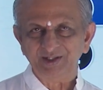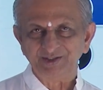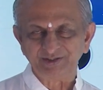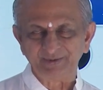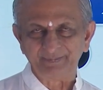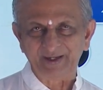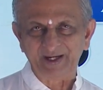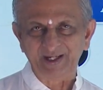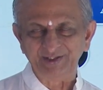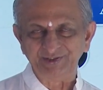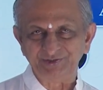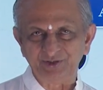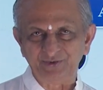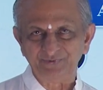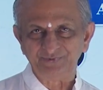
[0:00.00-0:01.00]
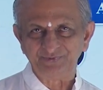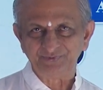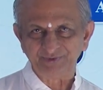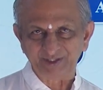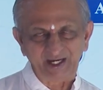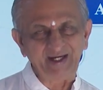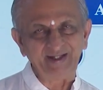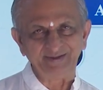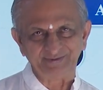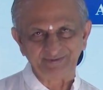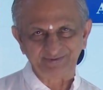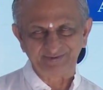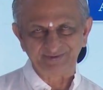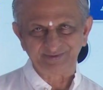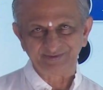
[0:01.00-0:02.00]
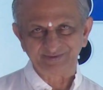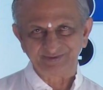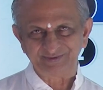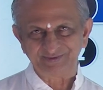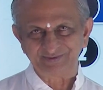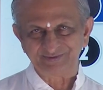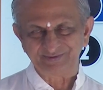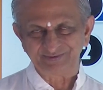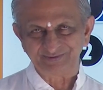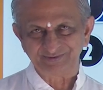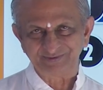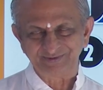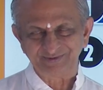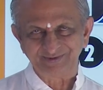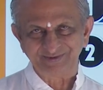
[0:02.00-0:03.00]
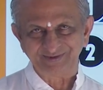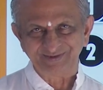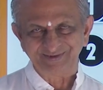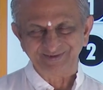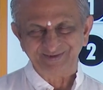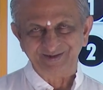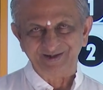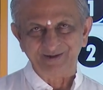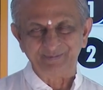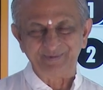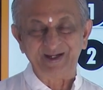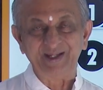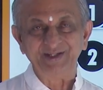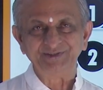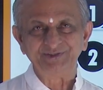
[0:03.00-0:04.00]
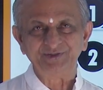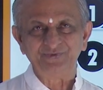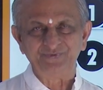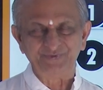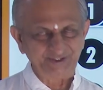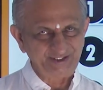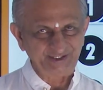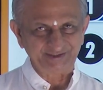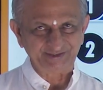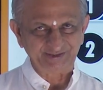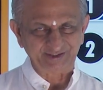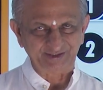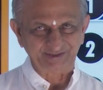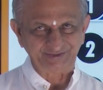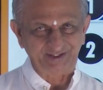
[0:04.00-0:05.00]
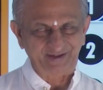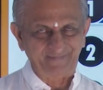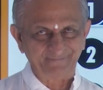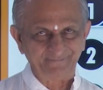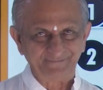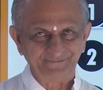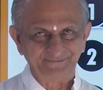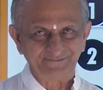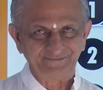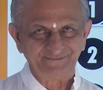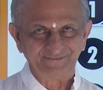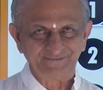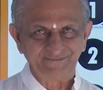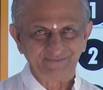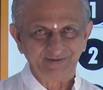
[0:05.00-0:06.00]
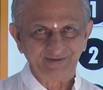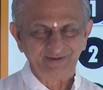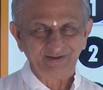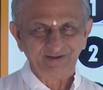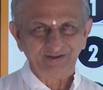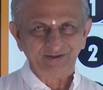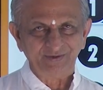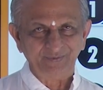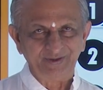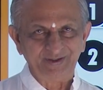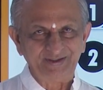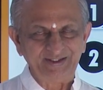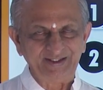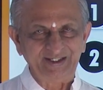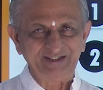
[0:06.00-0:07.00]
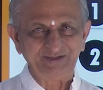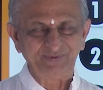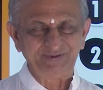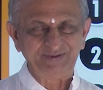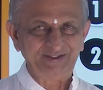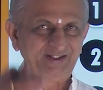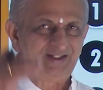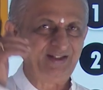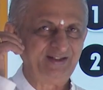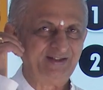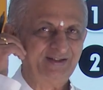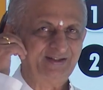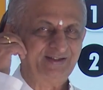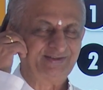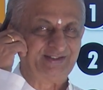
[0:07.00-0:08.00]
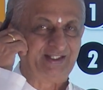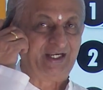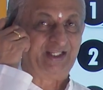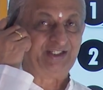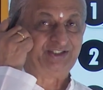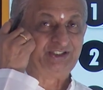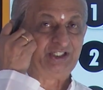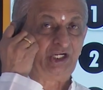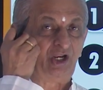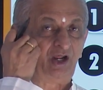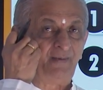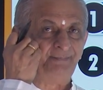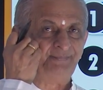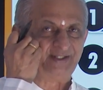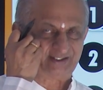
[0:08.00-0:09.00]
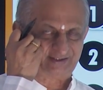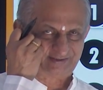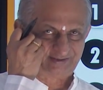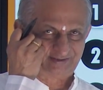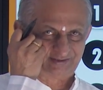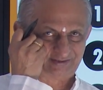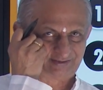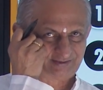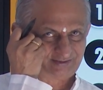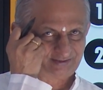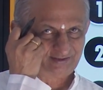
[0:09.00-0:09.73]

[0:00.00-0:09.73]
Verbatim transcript: It's a branch of science, a branch of physics, you can say. It deals with the celestial objects.